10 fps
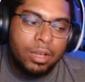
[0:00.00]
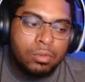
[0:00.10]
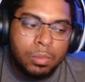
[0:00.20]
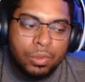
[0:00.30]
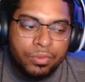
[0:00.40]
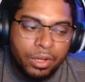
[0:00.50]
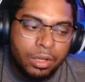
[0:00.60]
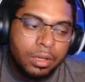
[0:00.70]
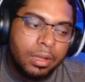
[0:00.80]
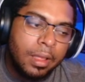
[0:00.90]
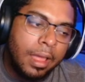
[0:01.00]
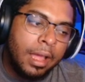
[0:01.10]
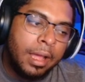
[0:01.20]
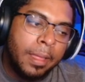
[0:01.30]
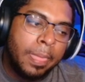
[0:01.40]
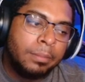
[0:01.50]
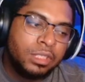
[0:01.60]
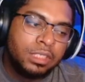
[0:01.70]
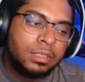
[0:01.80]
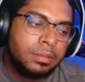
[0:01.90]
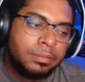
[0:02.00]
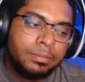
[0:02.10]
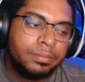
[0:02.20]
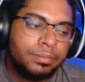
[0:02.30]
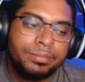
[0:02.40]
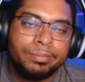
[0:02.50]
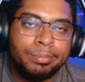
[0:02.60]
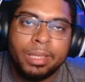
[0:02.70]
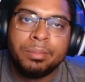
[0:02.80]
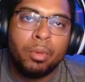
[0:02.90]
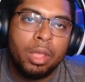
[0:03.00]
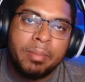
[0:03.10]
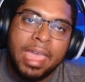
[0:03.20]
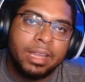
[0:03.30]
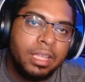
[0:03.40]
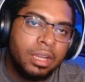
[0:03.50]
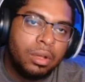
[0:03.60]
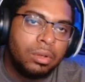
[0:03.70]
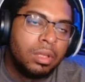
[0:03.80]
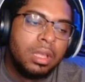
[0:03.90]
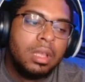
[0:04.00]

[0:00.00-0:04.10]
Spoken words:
mover. Just big boy Magneto.